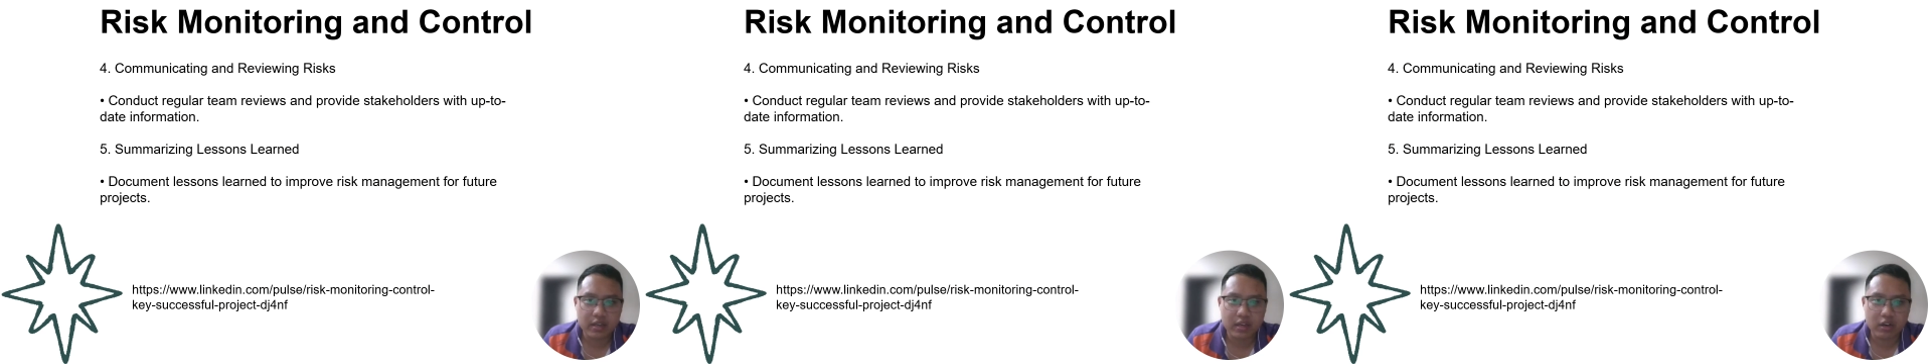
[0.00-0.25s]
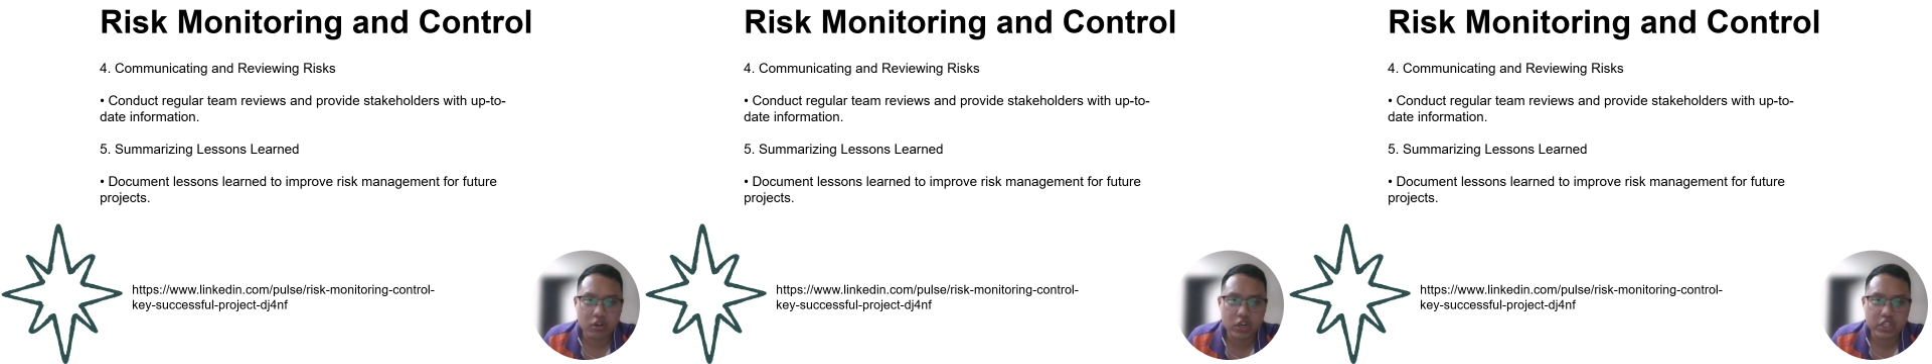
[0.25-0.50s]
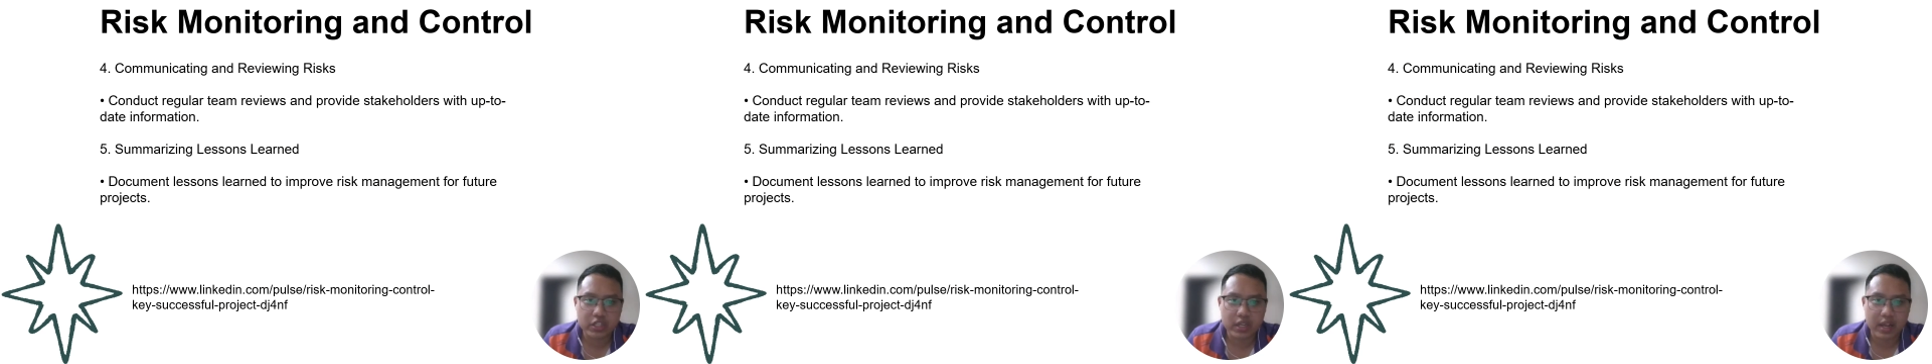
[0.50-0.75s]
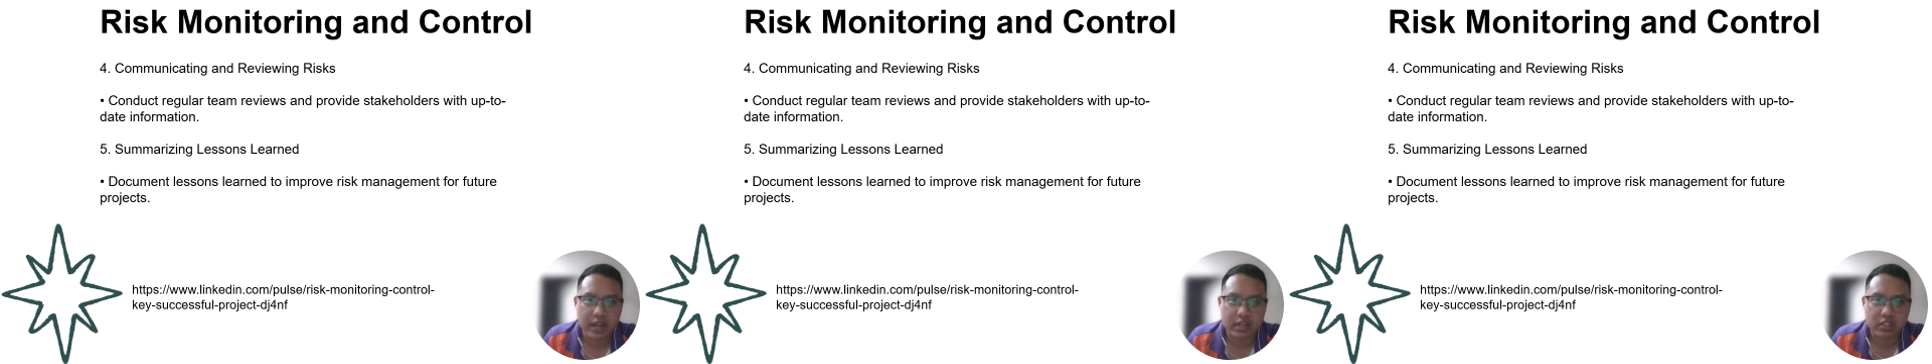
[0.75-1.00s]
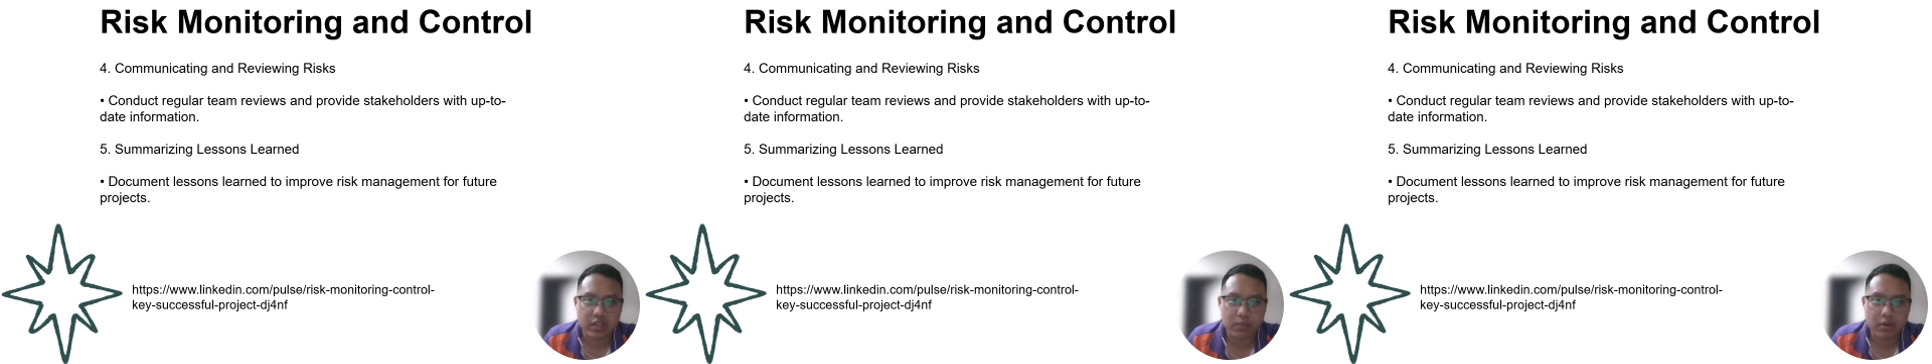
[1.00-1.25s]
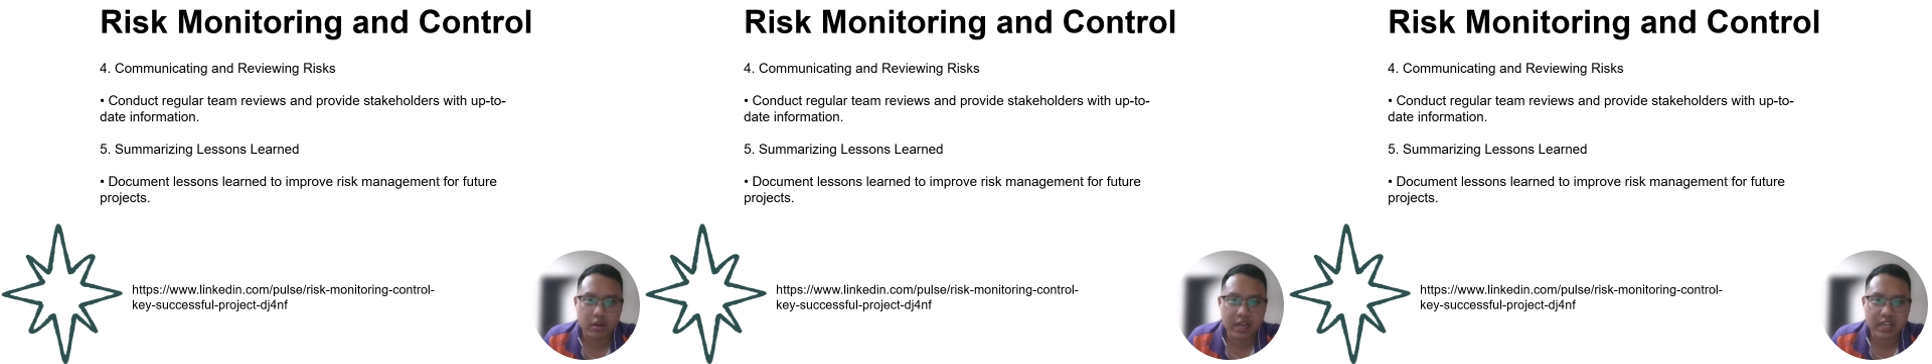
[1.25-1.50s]
risk and
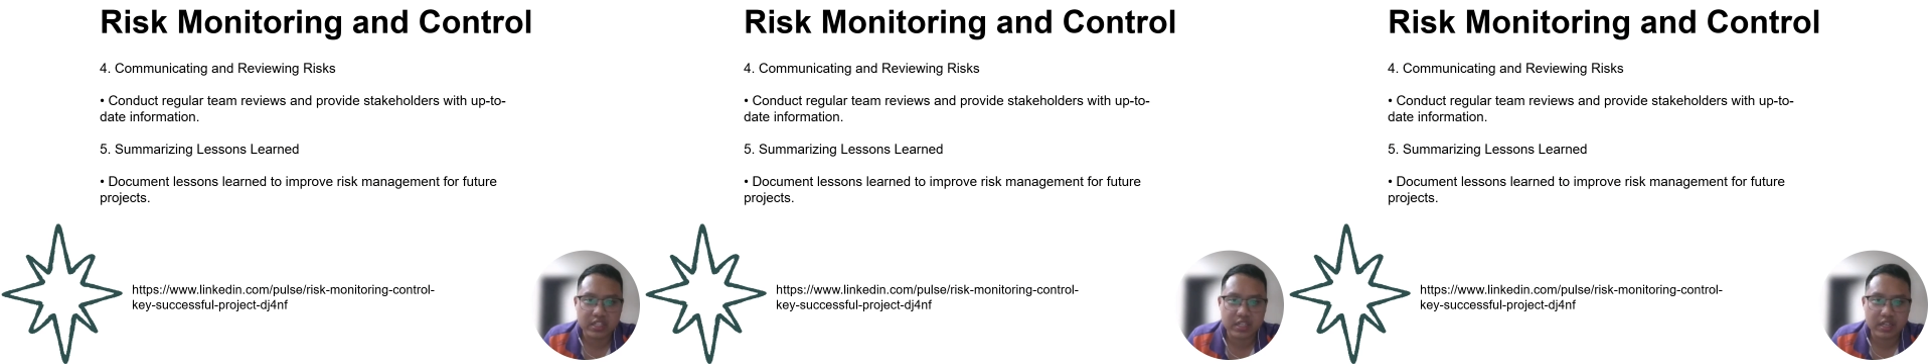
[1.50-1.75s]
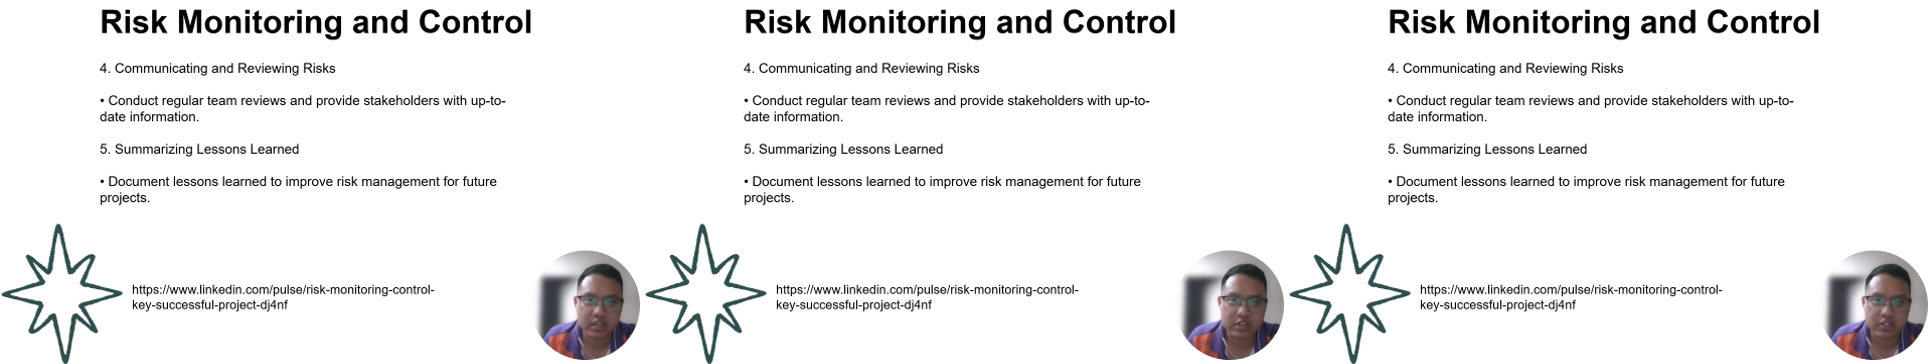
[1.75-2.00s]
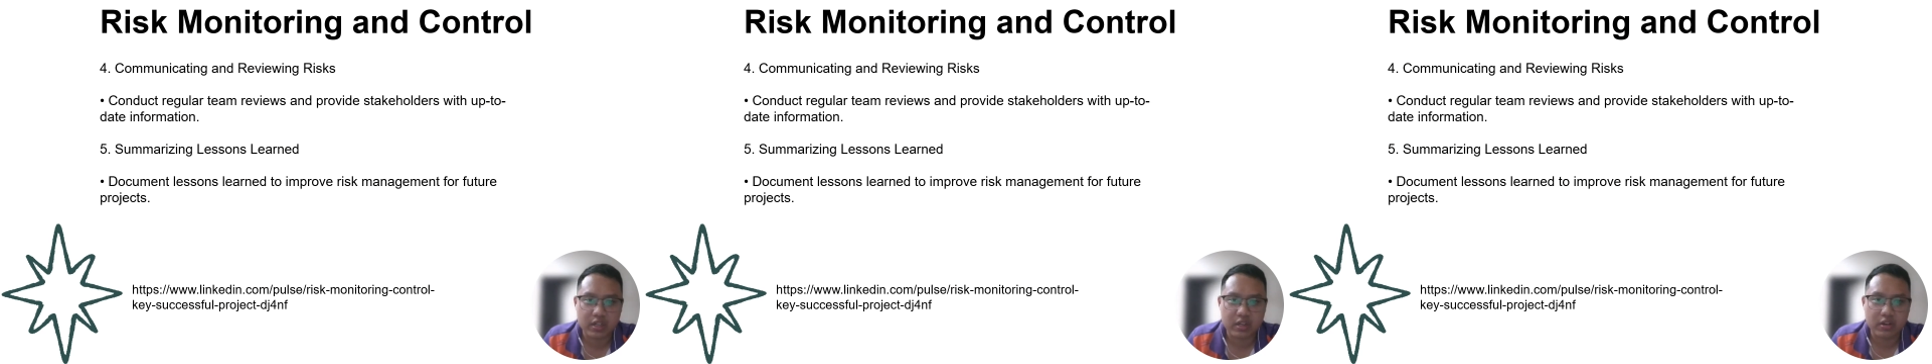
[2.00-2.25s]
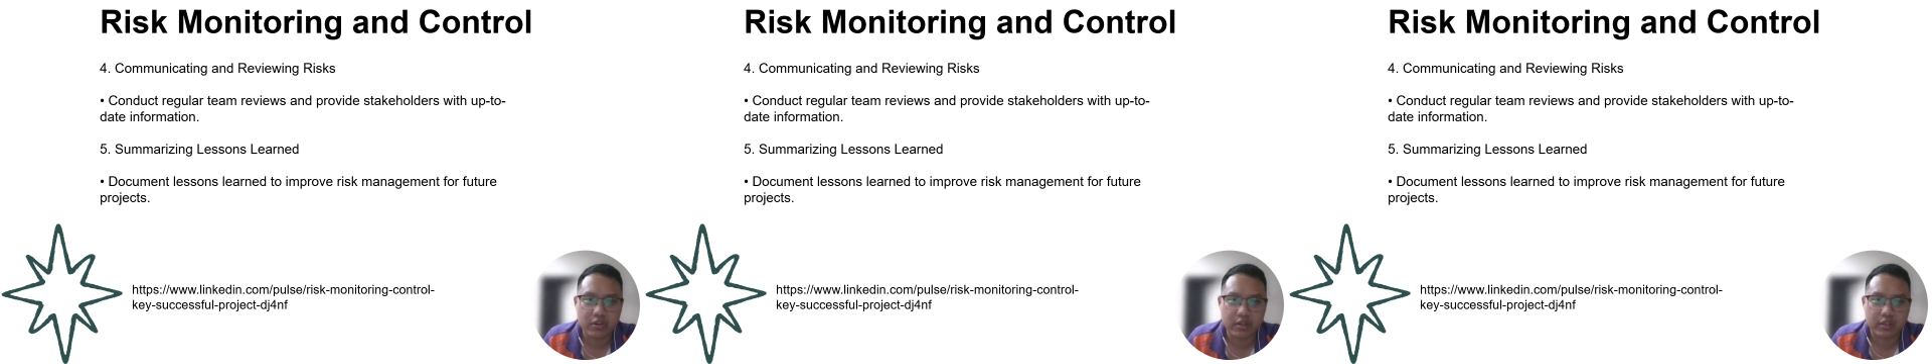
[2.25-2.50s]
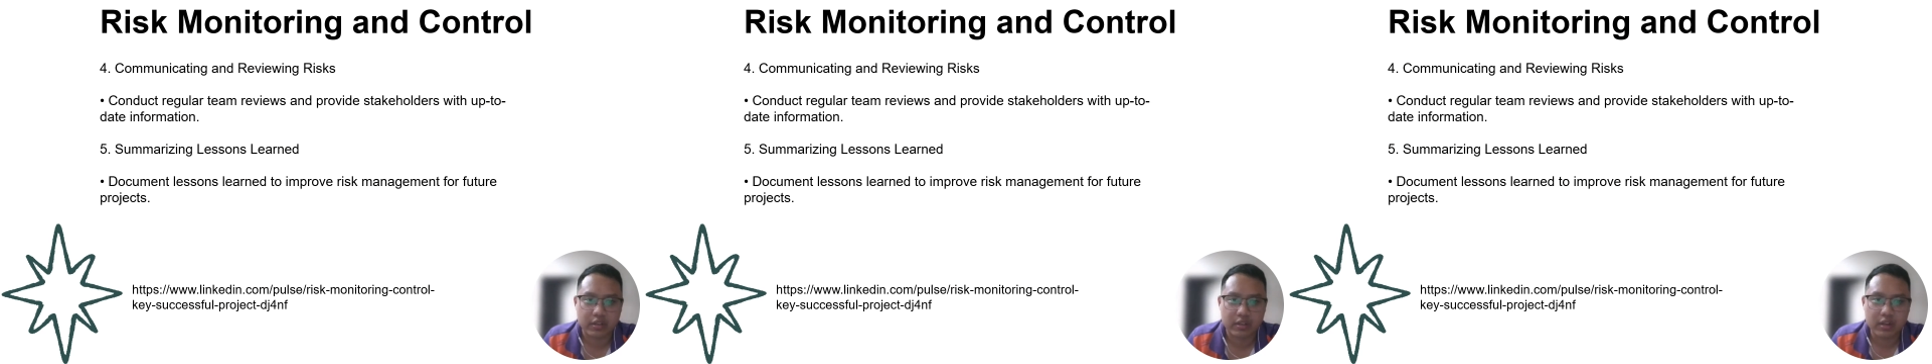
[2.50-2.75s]
summarizing lessons learned.